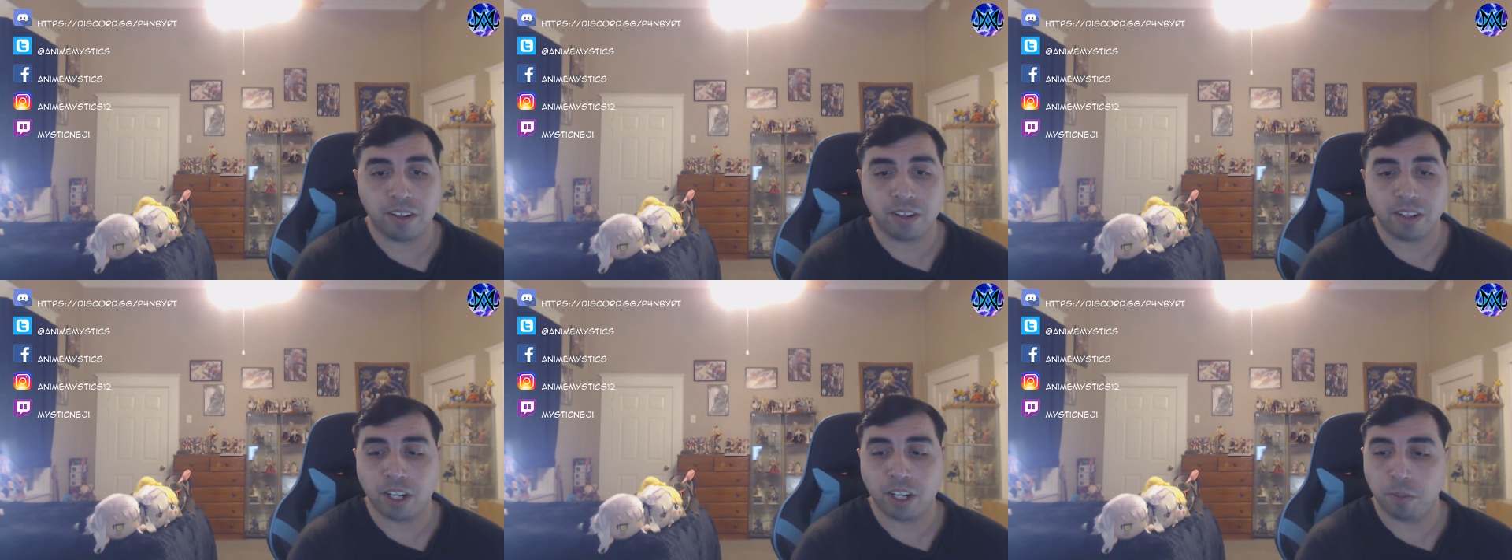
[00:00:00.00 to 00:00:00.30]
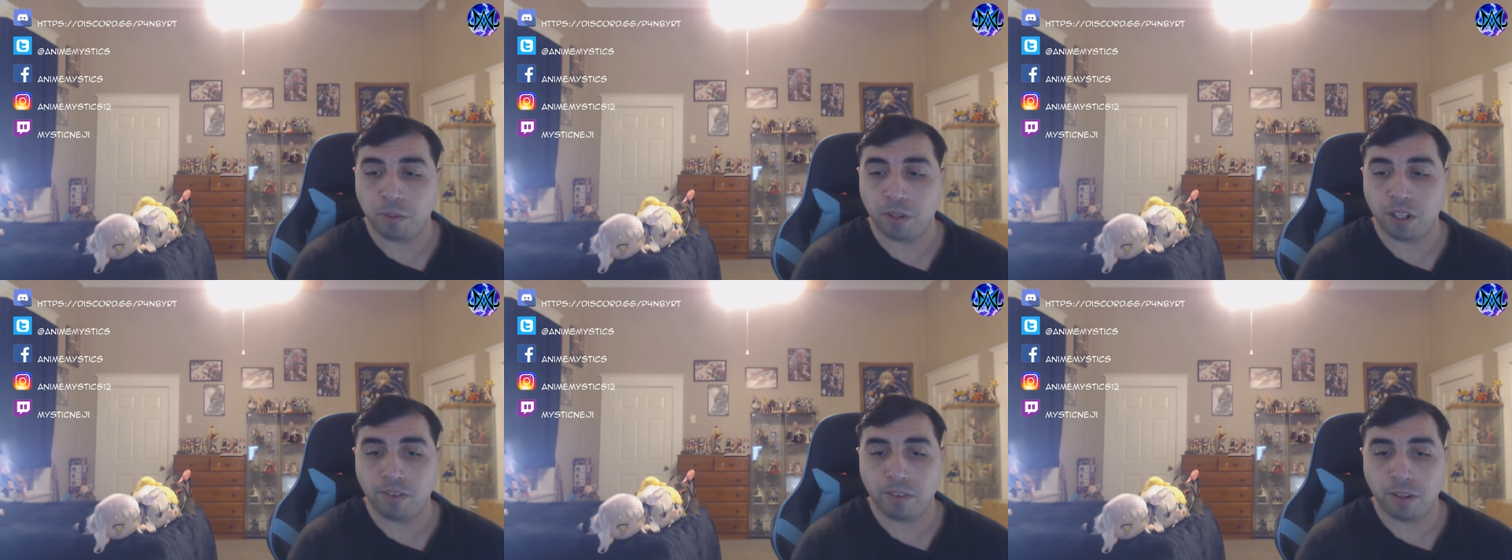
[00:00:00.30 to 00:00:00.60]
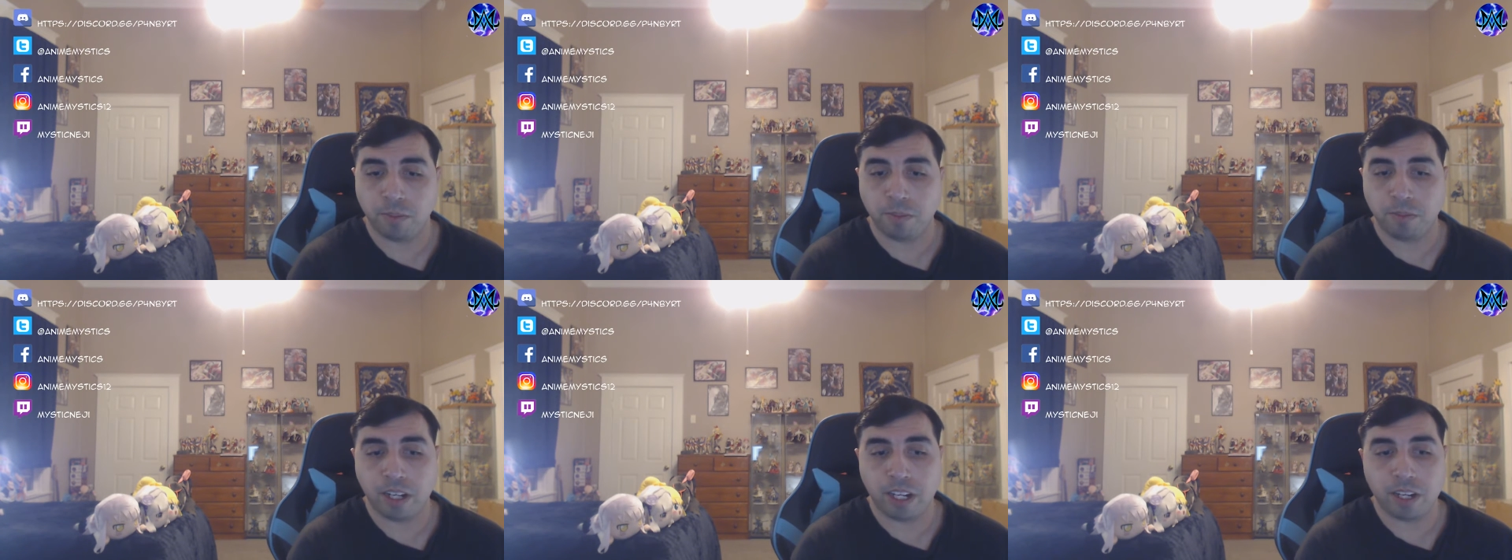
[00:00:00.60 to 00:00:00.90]
A couple of
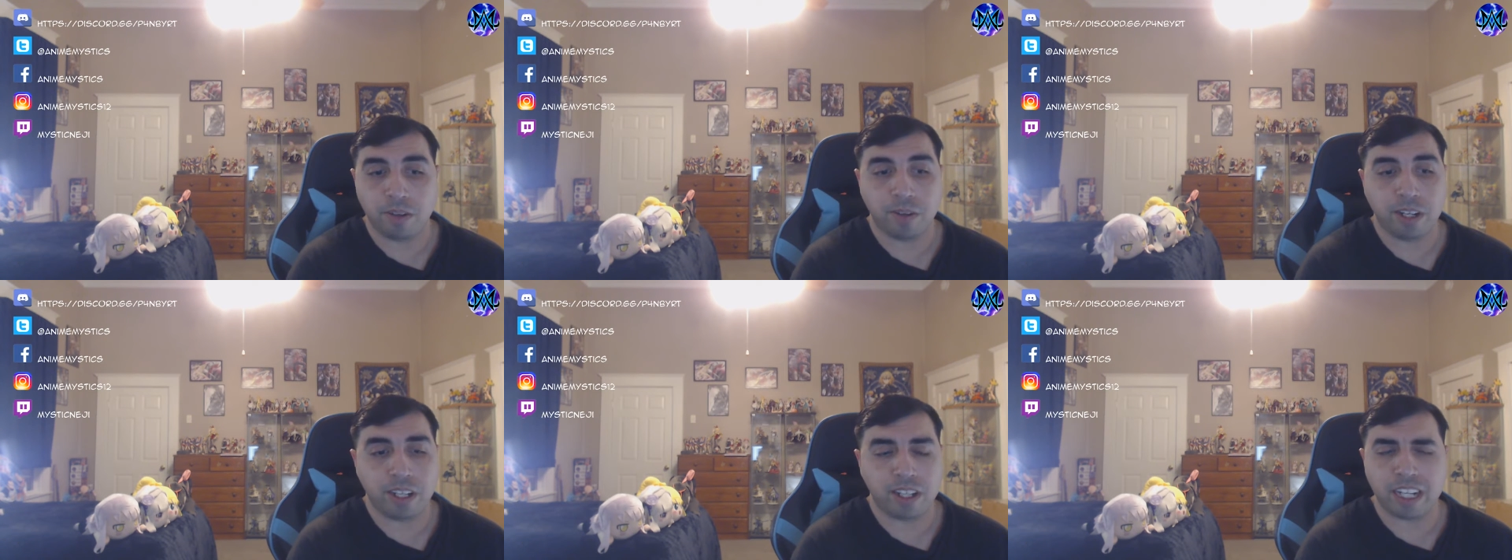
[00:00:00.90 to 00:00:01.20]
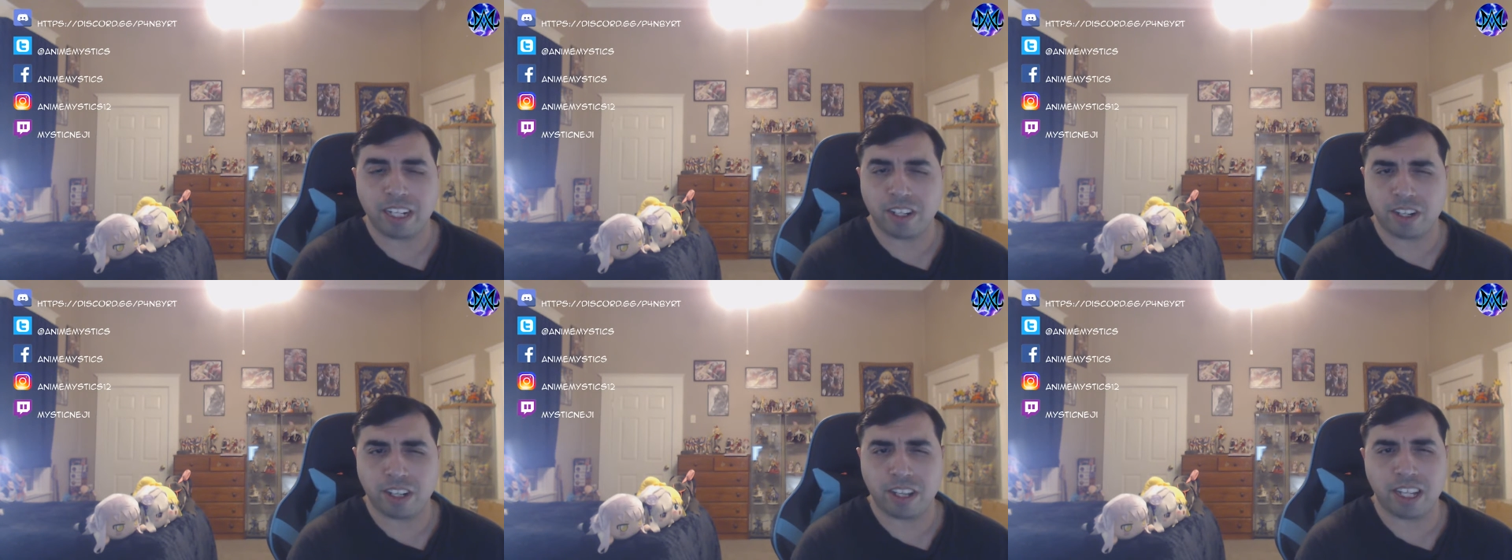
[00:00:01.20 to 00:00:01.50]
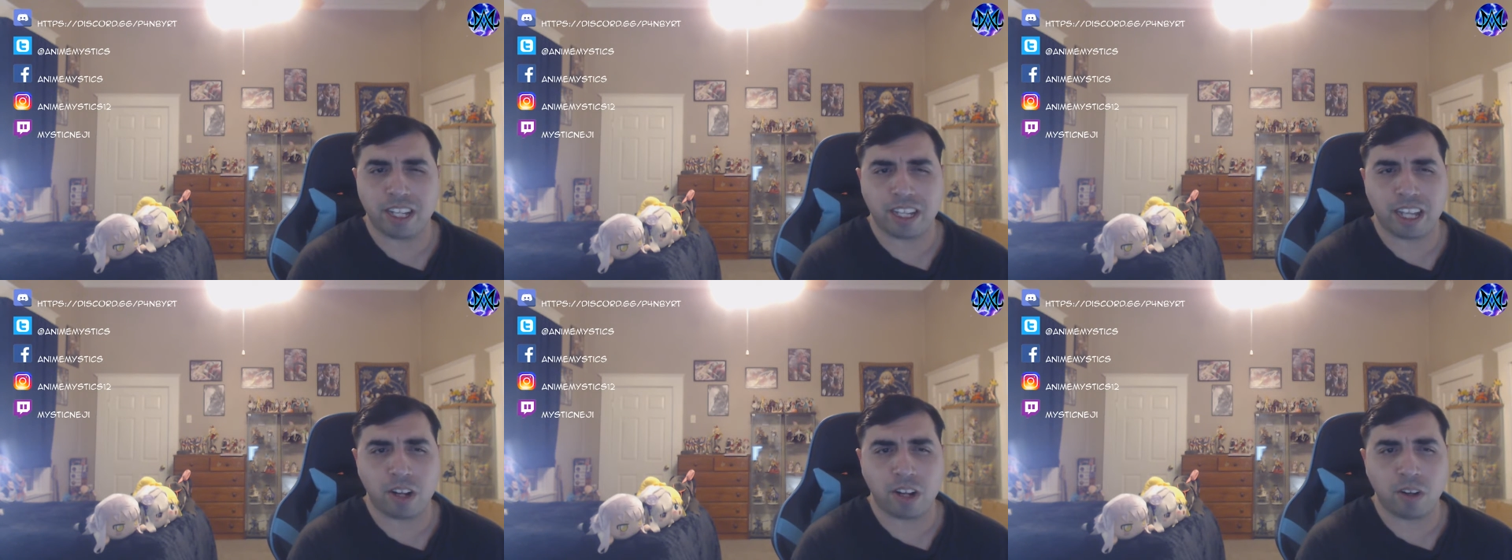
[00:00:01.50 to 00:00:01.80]
them, anyway. I actually think
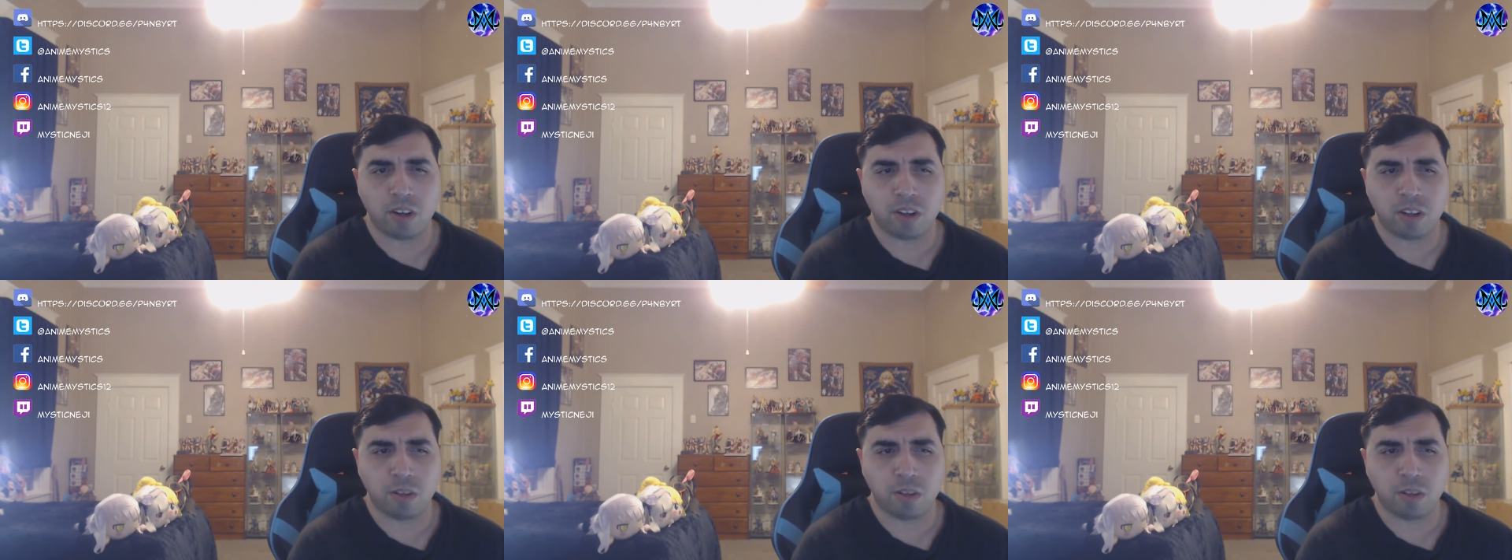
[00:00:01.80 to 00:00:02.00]
they all